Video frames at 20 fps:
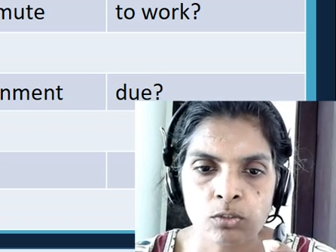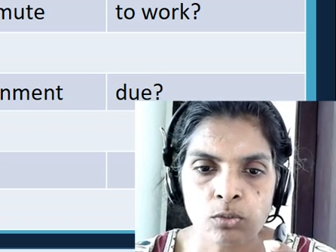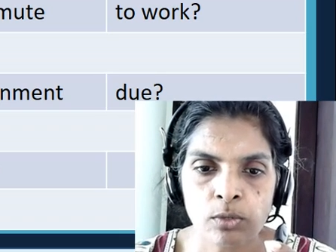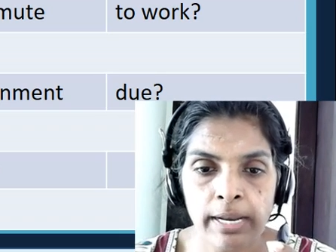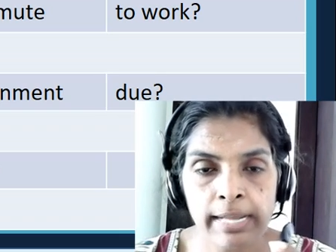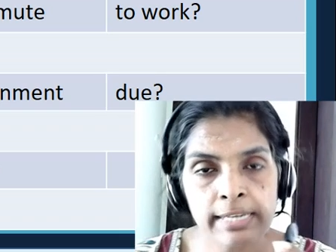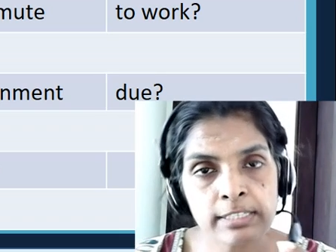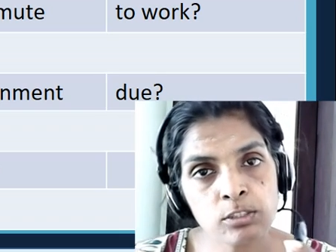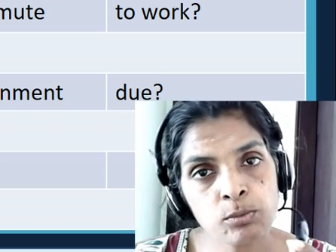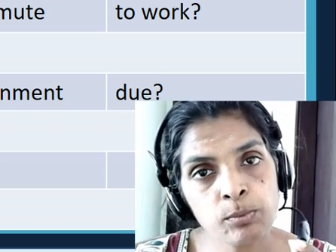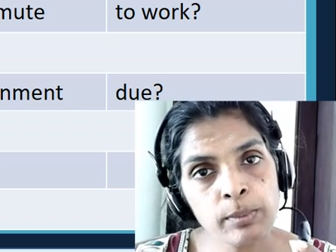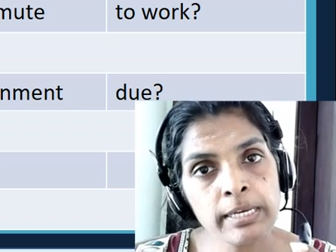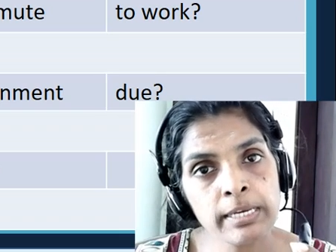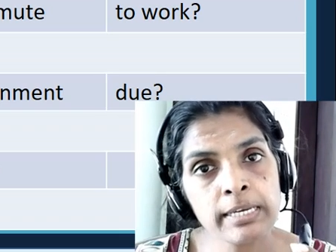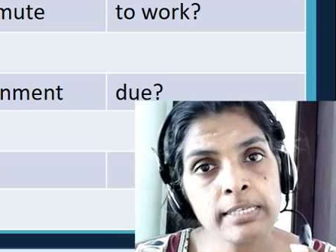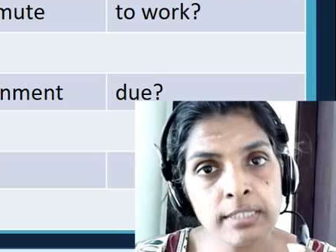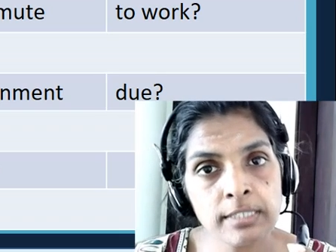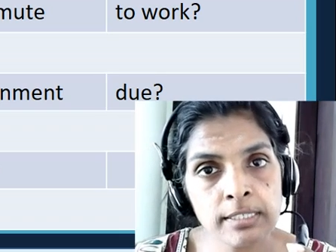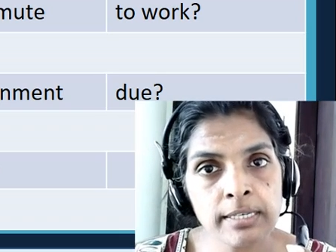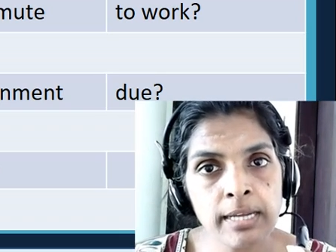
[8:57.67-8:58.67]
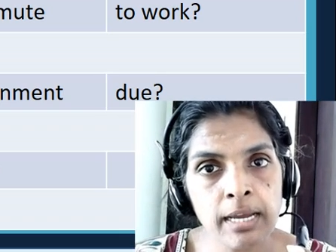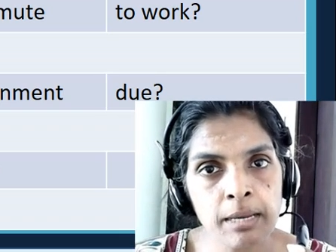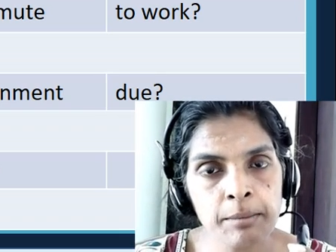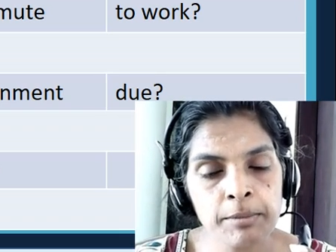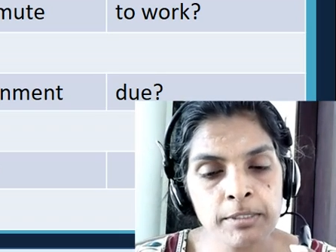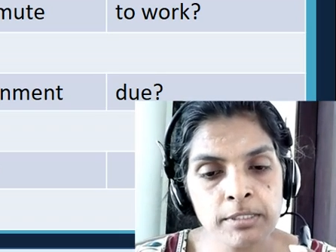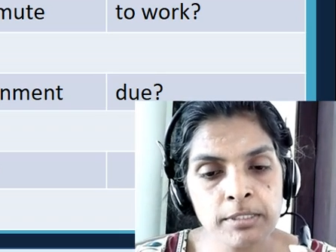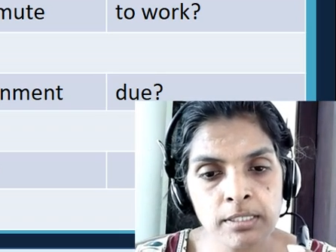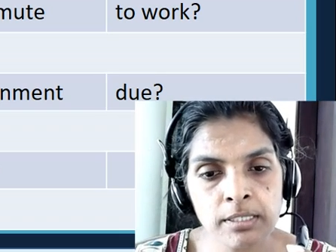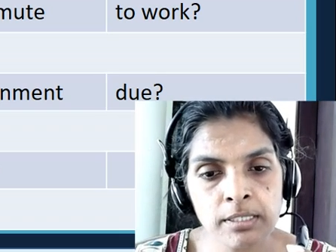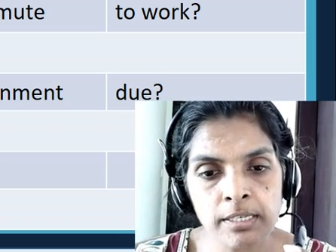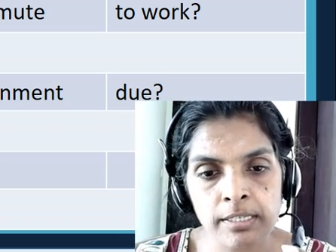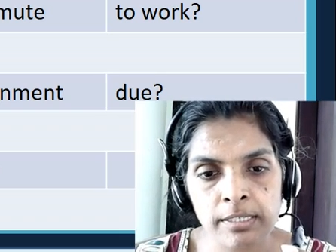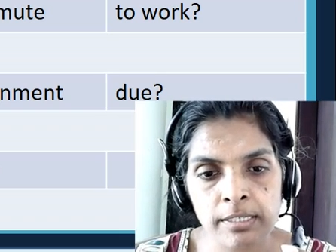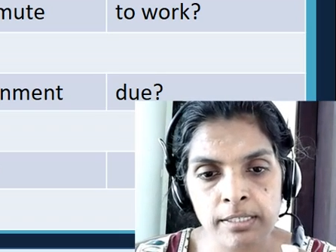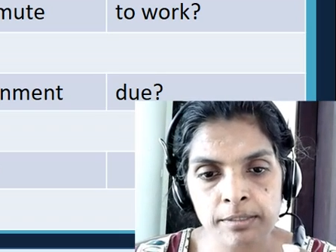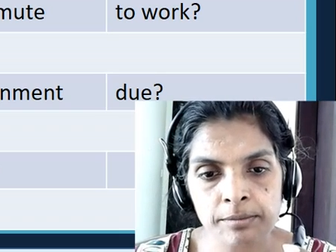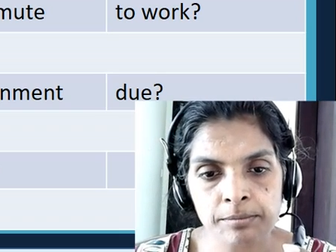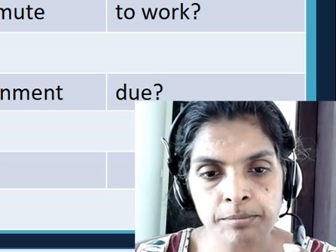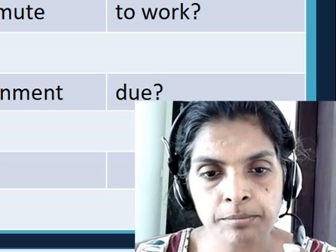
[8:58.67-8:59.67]
So next week is a time, isn't
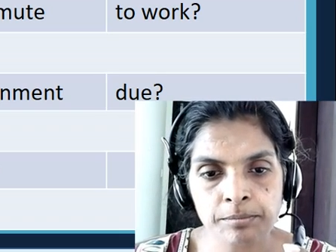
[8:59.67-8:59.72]
it?